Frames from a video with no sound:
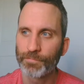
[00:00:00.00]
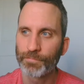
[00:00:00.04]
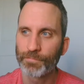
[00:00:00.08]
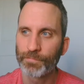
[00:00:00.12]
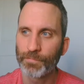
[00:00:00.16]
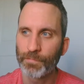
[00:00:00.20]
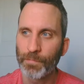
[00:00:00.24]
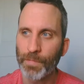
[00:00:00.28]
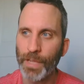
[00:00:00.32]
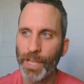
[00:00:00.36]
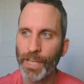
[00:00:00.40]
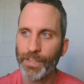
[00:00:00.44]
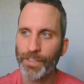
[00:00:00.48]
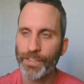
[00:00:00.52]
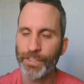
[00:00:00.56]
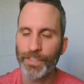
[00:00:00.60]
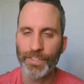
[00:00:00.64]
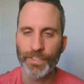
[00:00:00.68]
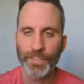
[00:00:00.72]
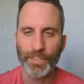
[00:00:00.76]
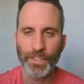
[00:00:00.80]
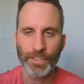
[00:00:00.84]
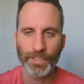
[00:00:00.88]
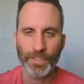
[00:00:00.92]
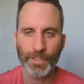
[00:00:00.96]

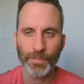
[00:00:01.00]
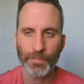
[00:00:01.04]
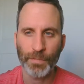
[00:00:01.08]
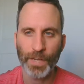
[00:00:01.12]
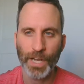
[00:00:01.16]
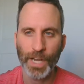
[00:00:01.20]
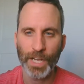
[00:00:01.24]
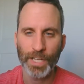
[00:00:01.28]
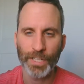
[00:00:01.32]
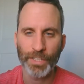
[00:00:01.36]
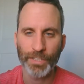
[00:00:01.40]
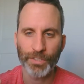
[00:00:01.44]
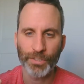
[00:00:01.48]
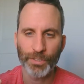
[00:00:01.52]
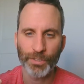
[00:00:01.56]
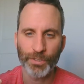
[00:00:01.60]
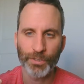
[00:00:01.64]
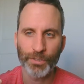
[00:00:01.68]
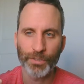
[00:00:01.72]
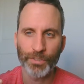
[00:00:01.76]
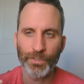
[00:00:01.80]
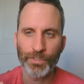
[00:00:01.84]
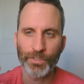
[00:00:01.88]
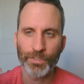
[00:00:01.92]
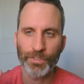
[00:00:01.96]
methods that the mind
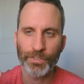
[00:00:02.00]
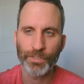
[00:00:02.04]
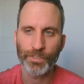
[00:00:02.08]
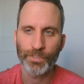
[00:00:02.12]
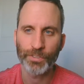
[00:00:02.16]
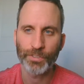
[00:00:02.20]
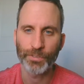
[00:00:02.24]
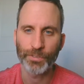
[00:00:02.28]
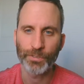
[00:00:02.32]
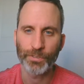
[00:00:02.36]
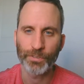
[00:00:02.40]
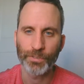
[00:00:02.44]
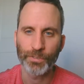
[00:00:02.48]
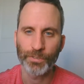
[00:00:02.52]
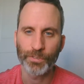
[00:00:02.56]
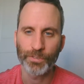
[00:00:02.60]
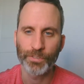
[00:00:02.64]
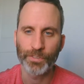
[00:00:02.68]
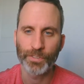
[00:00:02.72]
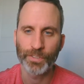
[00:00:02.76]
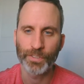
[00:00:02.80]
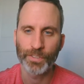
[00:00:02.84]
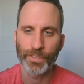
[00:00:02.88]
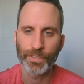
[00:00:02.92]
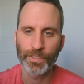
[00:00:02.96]
uses
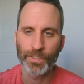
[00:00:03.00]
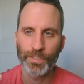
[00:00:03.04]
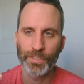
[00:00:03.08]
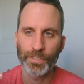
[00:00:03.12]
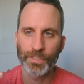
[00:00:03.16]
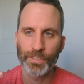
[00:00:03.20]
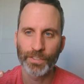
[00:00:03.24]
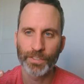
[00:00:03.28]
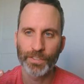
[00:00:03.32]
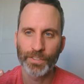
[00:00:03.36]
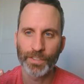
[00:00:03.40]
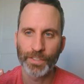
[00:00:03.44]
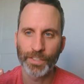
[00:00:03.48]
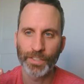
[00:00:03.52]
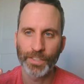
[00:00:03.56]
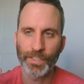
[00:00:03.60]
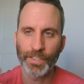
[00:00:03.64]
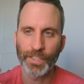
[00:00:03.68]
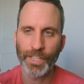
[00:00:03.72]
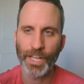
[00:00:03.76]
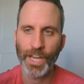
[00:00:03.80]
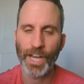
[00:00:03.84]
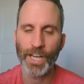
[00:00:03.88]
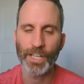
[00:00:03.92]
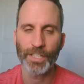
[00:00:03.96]
to
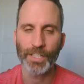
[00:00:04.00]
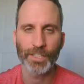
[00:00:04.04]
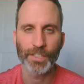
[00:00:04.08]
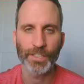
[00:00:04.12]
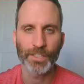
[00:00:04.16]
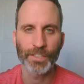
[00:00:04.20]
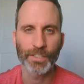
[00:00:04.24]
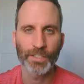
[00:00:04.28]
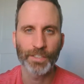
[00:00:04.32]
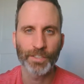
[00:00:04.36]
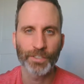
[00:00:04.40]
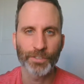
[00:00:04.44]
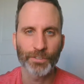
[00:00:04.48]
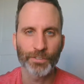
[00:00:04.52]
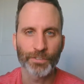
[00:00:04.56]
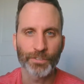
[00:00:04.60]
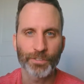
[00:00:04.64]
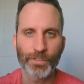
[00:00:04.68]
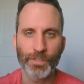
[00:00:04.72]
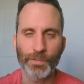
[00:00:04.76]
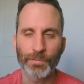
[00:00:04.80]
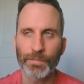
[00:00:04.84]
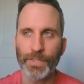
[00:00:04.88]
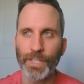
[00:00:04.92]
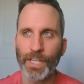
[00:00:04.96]
not
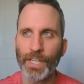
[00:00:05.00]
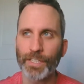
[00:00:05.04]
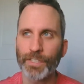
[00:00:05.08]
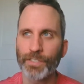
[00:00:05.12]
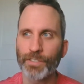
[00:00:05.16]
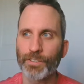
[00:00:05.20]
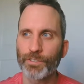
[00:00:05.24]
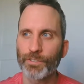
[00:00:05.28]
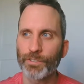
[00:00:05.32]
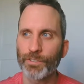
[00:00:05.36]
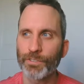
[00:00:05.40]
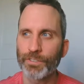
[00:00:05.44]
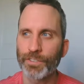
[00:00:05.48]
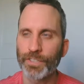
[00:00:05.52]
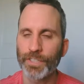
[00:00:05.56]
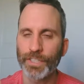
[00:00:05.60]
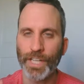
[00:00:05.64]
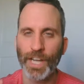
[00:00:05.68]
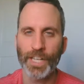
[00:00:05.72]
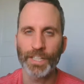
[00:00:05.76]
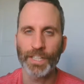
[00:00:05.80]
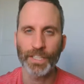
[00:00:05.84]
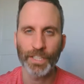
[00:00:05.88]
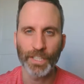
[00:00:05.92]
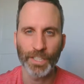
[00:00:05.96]
usurp that control, to
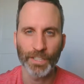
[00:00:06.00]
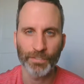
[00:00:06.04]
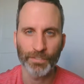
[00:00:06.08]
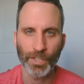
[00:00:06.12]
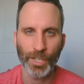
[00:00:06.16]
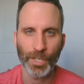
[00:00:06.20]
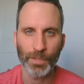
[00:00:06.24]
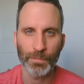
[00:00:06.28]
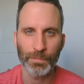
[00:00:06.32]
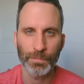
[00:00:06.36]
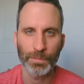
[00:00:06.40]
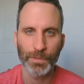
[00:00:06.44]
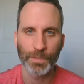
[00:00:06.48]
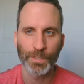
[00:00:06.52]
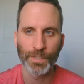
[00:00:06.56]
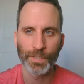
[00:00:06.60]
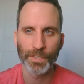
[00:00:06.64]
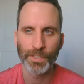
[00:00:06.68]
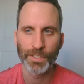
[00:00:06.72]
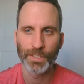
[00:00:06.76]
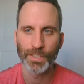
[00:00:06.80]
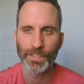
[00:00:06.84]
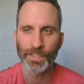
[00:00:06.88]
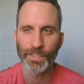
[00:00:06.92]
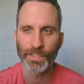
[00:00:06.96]
not give up
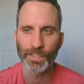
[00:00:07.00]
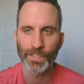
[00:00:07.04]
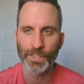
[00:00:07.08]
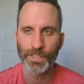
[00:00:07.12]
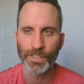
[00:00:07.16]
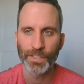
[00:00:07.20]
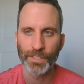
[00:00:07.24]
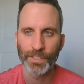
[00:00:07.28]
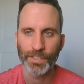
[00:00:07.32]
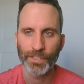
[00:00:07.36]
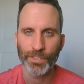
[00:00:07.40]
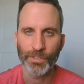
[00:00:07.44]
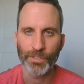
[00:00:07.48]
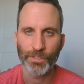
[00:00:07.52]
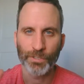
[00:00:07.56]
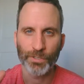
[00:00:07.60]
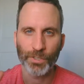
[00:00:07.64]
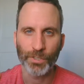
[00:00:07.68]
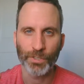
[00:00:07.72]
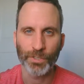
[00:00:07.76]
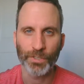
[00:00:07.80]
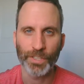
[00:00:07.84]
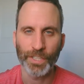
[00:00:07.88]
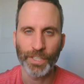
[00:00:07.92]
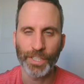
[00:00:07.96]

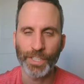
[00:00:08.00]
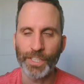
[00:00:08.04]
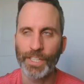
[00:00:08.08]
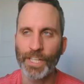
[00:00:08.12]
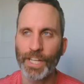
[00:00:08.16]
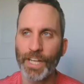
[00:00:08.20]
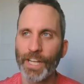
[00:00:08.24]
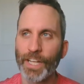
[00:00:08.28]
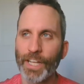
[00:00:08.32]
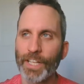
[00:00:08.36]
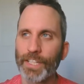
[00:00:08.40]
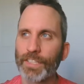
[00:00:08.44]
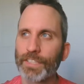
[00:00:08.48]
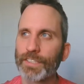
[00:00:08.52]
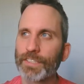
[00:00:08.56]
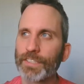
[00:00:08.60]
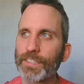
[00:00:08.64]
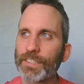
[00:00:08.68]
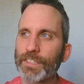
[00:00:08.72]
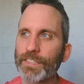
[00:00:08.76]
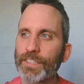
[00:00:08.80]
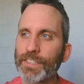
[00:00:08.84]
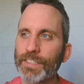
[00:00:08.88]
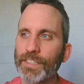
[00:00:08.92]
control that it has.